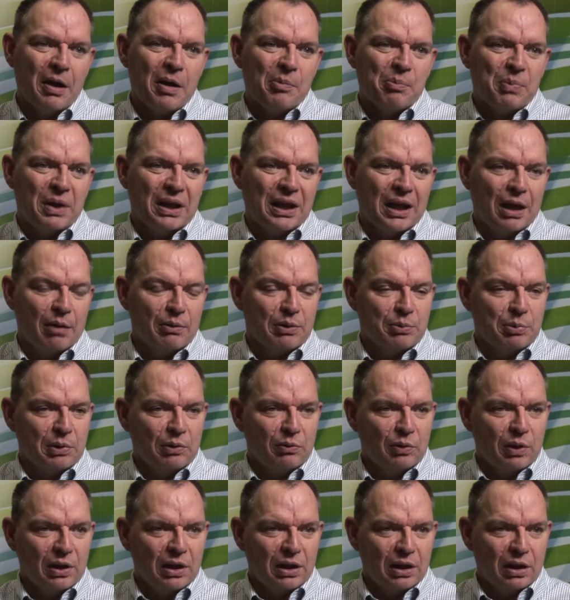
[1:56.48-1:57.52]
being able to be
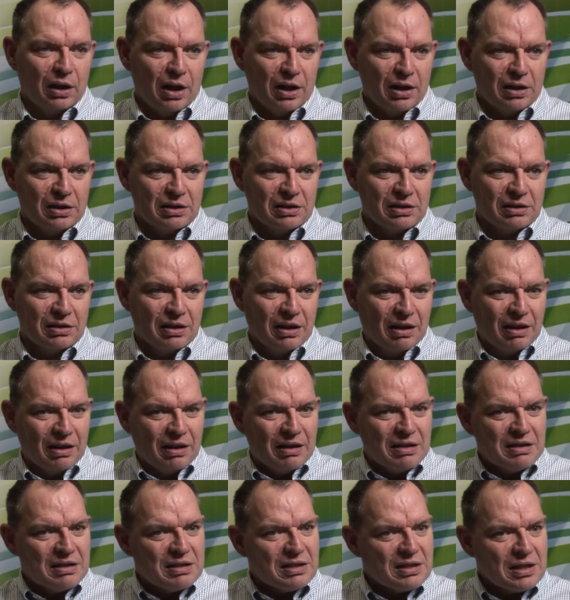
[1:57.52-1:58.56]
realised
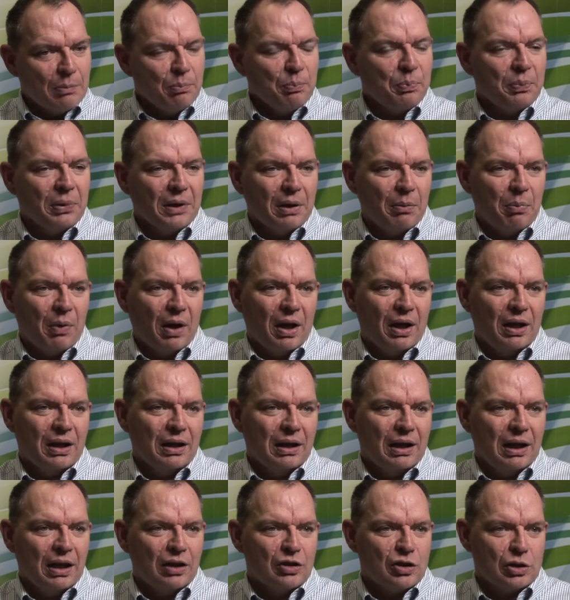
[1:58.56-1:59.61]
simply by
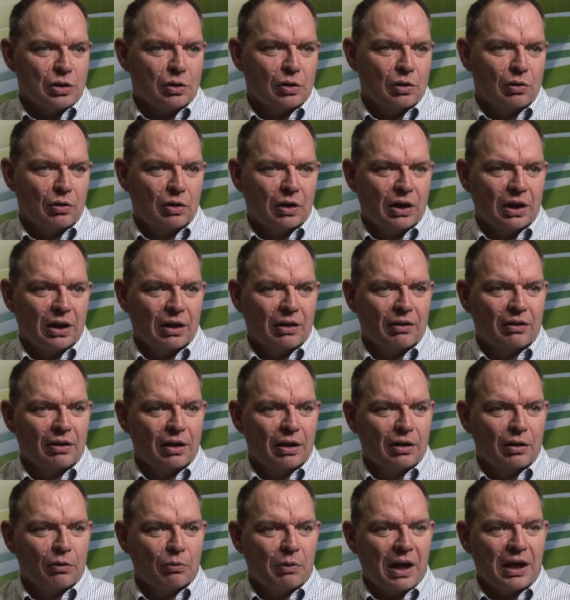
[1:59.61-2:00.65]
ensuring that
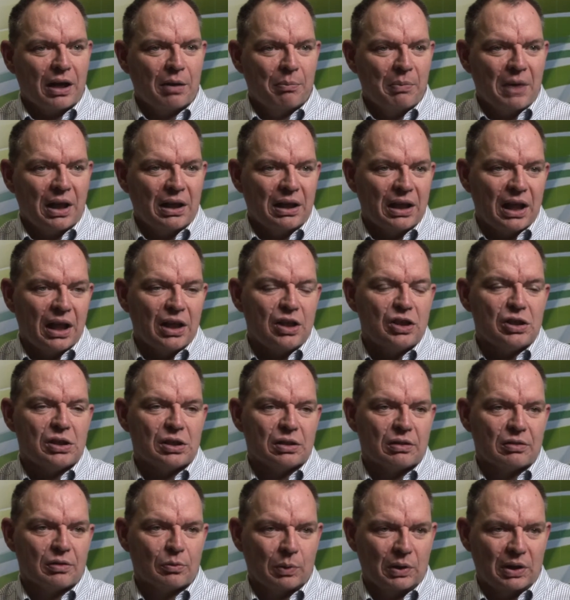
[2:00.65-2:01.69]
the
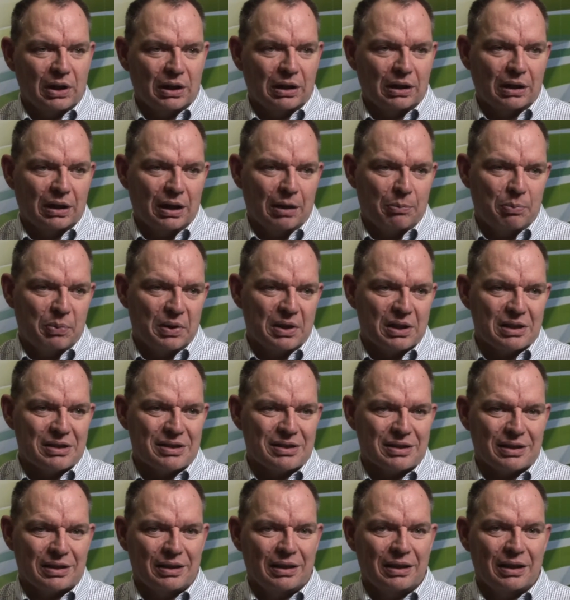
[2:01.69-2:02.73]
recommendations within an
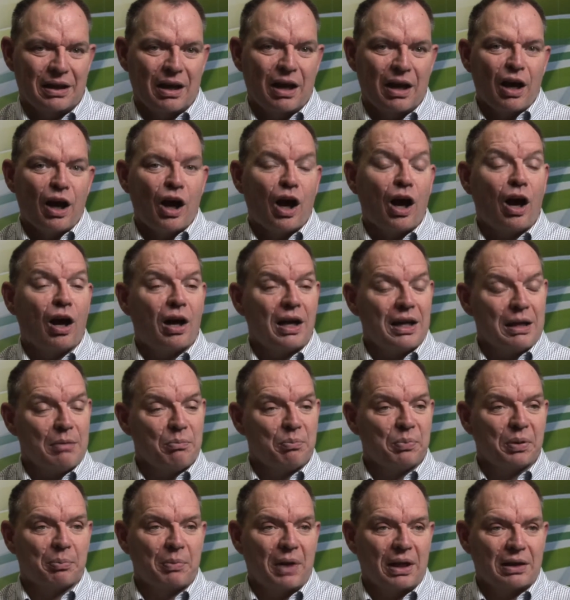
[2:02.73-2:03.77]
EPC are
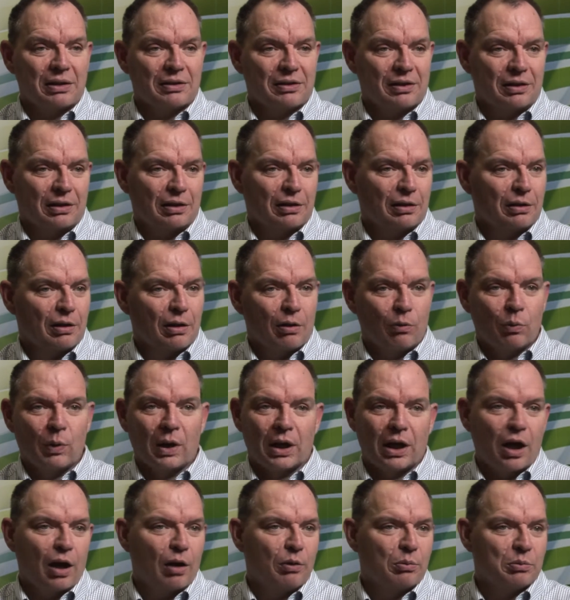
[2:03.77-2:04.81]
implemented when a
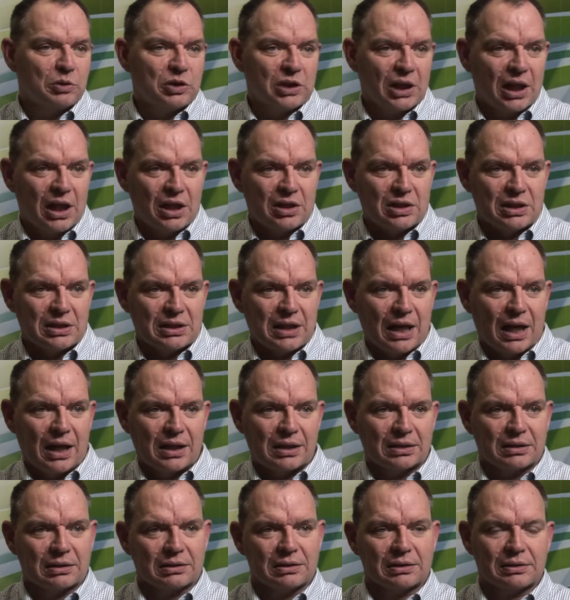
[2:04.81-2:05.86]
home changes
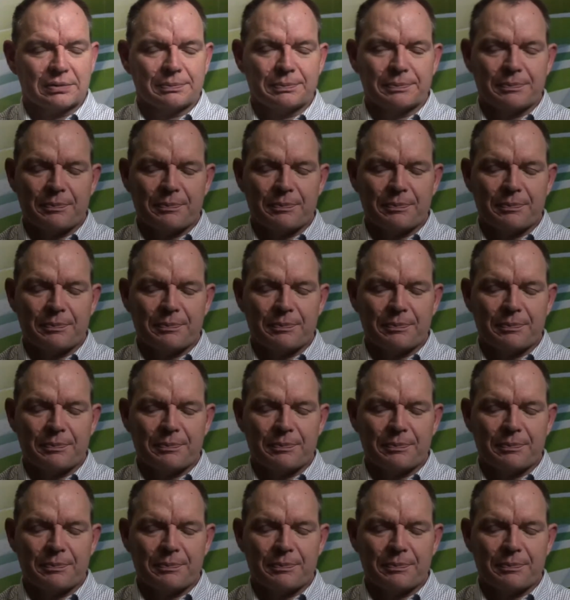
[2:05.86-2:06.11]
hands.